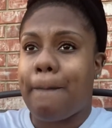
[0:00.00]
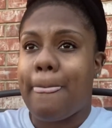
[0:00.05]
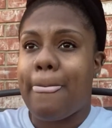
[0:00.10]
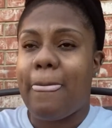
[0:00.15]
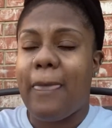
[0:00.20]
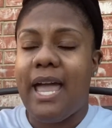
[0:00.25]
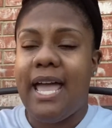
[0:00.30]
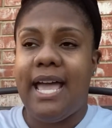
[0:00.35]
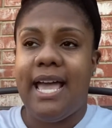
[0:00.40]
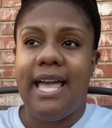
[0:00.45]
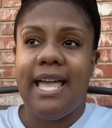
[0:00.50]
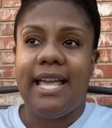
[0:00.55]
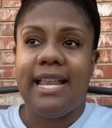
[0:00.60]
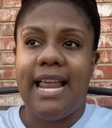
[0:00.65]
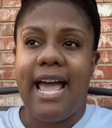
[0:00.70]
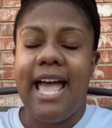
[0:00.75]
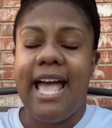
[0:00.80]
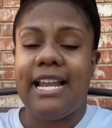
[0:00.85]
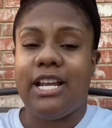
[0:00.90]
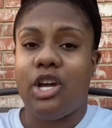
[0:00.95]
And
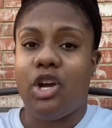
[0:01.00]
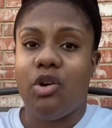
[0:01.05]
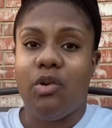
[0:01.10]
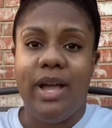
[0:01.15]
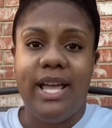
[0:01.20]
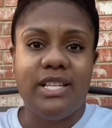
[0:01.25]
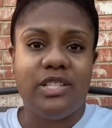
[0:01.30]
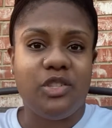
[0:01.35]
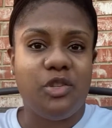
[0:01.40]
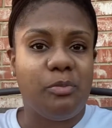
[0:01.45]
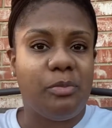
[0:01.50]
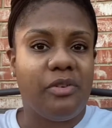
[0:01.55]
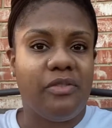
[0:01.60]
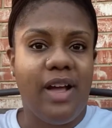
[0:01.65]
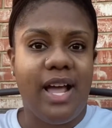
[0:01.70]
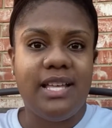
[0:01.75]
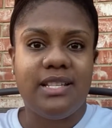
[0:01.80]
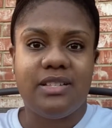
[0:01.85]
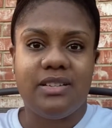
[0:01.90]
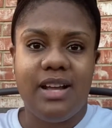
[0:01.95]
I had a great
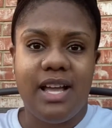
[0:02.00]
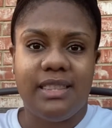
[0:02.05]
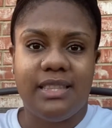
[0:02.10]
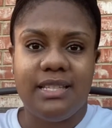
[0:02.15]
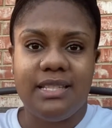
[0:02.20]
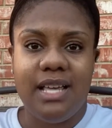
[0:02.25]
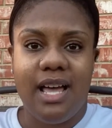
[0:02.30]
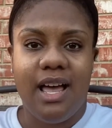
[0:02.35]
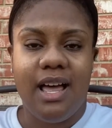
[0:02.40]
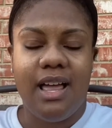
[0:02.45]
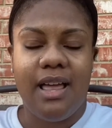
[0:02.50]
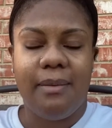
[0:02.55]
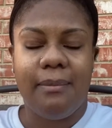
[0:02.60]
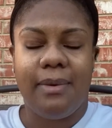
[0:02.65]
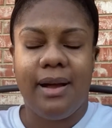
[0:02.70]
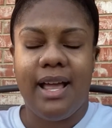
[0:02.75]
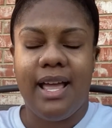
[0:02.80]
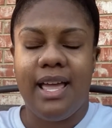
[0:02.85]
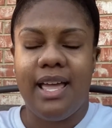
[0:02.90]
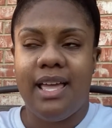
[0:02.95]
supervisor at the time,
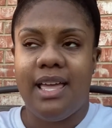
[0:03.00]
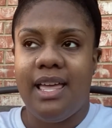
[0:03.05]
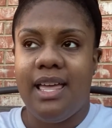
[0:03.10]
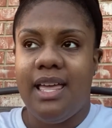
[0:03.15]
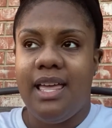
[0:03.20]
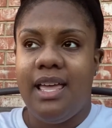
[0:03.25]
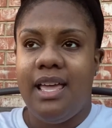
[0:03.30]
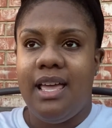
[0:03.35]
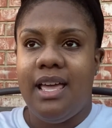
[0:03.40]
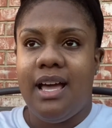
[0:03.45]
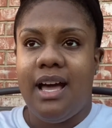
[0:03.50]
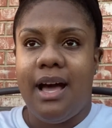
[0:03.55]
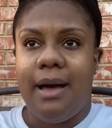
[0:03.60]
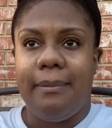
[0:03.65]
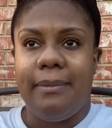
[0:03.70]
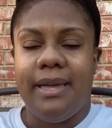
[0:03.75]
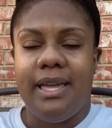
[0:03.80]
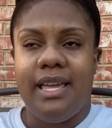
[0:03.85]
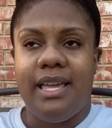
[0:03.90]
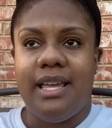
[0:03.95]
right? I
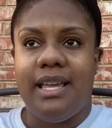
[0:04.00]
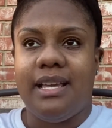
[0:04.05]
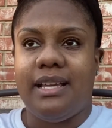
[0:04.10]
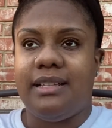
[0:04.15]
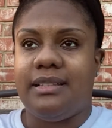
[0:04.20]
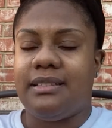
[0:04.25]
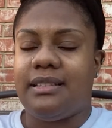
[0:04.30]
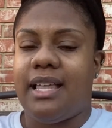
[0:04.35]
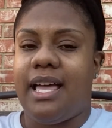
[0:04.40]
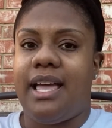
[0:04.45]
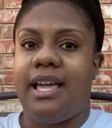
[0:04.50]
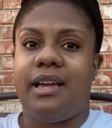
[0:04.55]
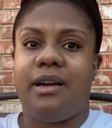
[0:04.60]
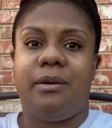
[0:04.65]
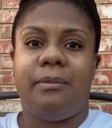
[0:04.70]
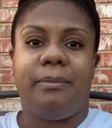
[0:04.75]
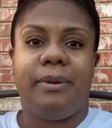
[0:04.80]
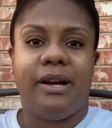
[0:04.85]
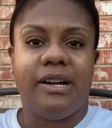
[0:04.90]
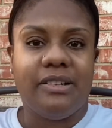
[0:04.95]
mean, like,
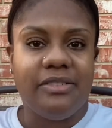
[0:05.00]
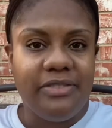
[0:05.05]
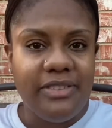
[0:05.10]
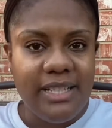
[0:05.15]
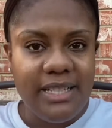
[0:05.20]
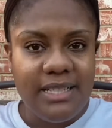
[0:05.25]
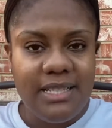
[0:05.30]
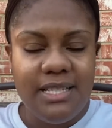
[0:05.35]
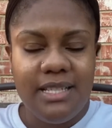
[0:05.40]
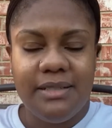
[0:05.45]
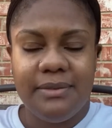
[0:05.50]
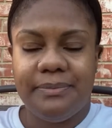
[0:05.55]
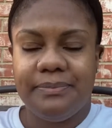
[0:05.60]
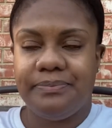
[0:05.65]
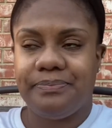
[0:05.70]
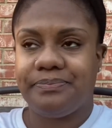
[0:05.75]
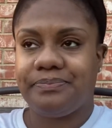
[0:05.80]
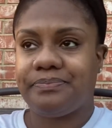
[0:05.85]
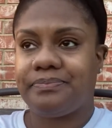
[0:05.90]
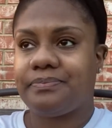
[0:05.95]
perfect.
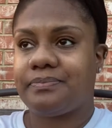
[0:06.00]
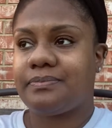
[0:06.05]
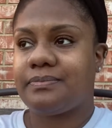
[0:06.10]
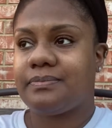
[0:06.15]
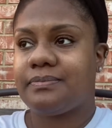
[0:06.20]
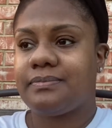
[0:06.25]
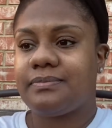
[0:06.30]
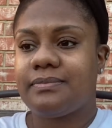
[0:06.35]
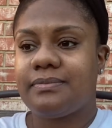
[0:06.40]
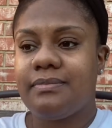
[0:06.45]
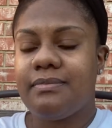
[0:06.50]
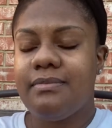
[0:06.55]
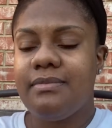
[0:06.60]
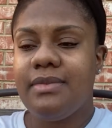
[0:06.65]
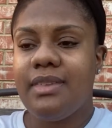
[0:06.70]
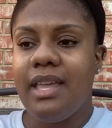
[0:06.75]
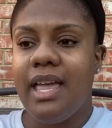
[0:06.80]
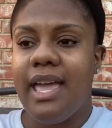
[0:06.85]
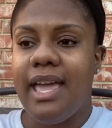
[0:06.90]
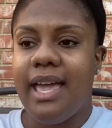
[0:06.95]

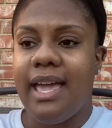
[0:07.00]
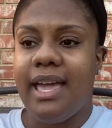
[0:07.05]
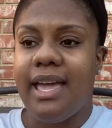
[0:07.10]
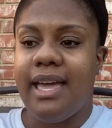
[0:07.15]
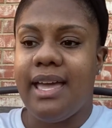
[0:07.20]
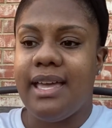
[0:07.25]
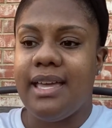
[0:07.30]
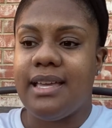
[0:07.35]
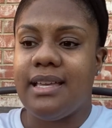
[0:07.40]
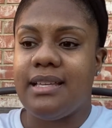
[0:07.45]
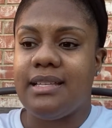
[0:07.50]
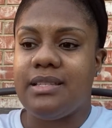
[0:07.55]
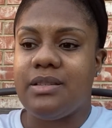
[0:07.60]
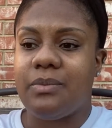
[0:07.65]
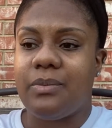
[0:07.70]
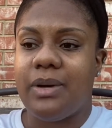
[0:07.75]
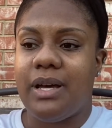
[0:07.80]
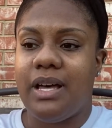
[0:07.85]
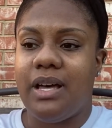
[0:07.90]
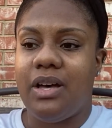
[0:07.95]
And
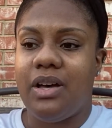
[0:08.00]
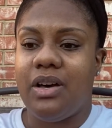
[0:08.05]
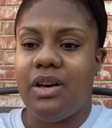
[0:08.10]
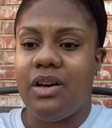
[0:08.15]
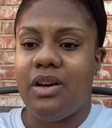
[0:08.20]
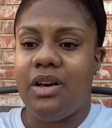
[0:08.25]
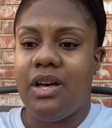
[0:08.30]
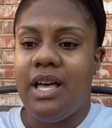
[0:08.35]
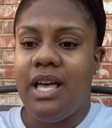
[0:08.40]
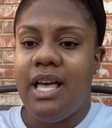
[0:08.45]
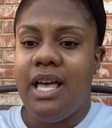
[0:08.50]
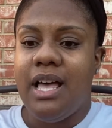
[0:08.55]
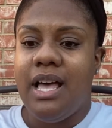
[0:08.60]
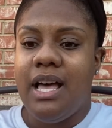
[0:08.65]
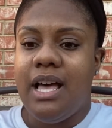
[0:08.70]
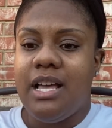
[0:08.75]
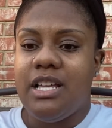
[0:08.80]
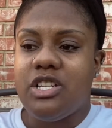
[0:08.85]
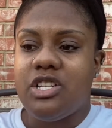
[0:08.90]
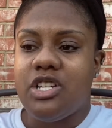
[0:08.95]
well,
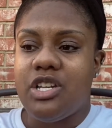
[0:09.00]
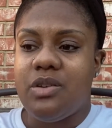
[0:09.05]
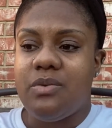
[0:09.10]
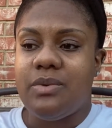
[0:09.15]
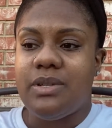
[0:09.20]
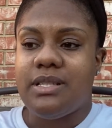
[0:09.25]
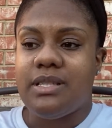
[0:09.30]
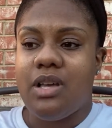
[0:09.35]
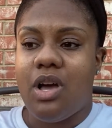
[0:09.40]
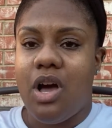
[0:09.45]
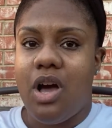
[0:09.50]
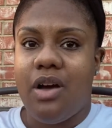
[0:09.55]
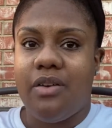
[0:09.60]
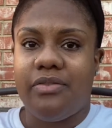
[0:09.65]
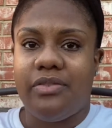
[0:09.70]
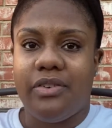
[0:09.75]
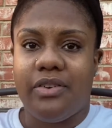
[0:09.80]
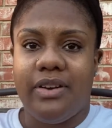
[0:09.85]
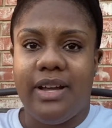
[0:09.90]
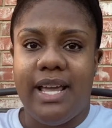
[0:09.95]
she was
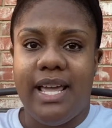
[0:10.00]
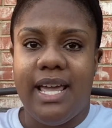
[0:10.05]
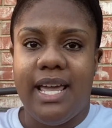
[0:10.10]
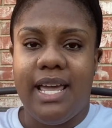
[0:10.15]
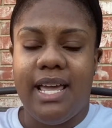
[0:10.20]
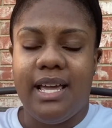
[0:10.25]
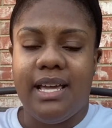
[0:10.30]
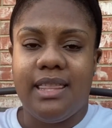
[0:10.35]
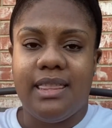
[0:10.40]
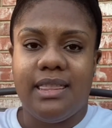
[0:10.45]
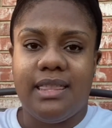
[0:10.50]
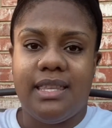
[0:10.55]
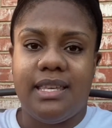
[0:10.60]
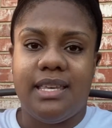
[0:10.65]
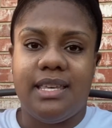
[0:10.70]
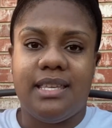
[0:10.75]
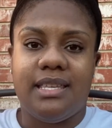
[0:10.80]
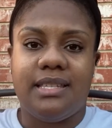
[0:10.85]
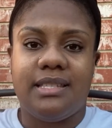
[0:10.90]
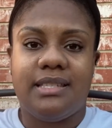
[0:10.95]
offering
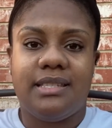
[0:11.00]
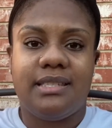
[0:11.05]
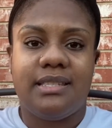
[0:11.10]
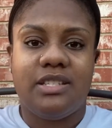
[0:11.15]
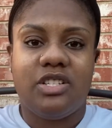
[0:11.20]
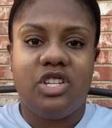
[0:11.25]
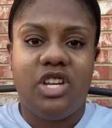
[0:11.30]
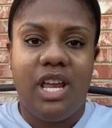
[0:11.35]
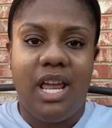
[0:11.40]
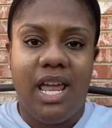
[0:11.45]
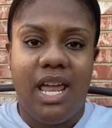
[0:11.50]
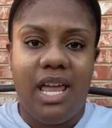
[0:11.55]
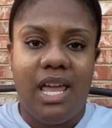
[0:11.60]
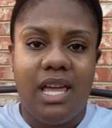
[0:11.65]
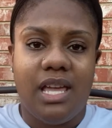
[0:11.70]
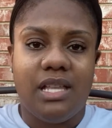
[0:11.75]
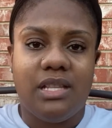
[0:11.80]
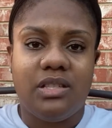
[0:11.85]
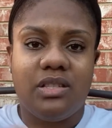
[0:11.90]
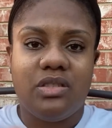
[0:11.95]
this
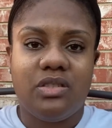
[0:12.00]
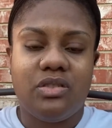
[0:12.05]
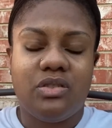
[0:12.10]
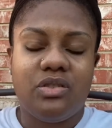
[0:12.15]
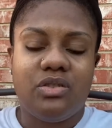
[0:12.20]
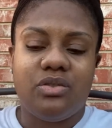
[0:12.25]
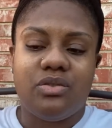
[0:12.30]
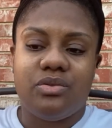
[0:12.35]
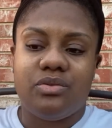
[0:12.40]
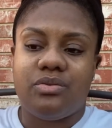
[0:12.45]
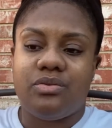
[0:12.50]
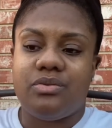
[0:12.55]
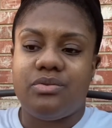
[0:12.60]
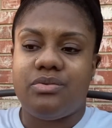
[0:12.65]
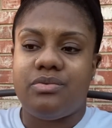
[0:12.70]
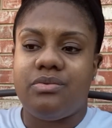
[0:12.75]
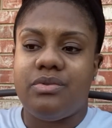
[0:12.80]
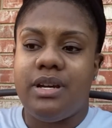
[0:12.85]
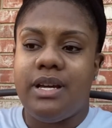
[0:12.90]
chance to